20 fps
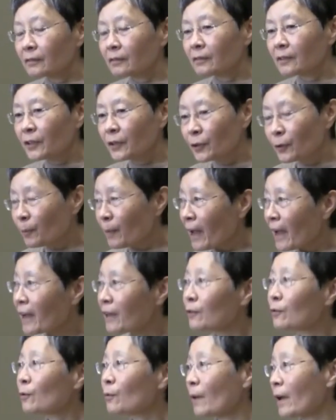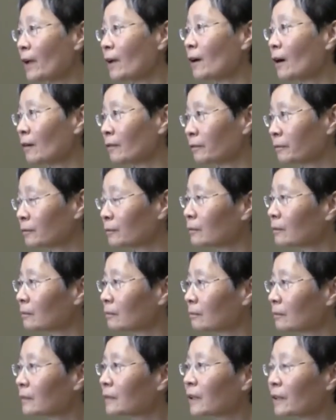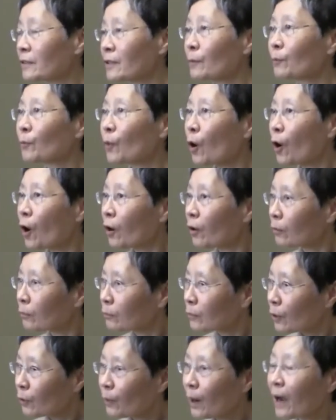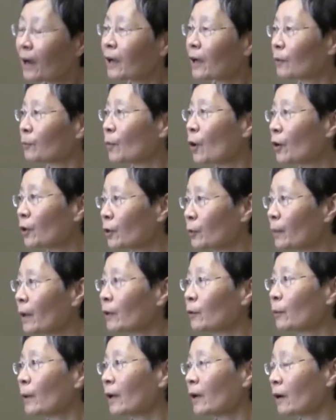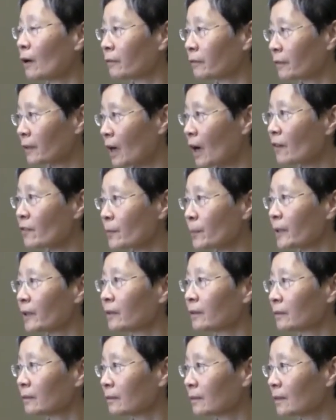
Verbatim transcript: humane way of this more more round and more humane way of government.